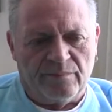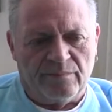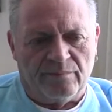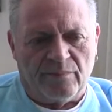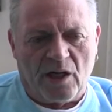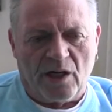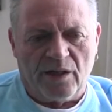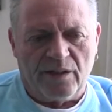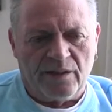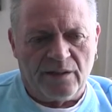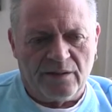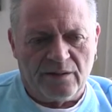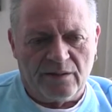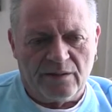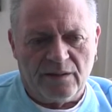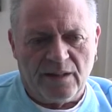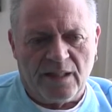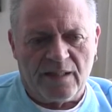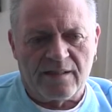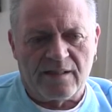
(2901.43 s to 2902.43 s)
Martin
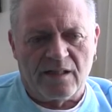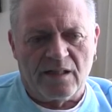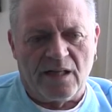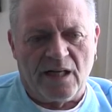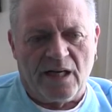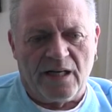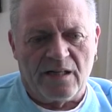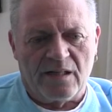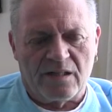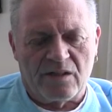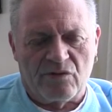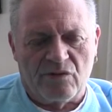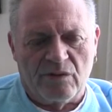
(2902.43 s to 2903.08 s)
Eskenitis,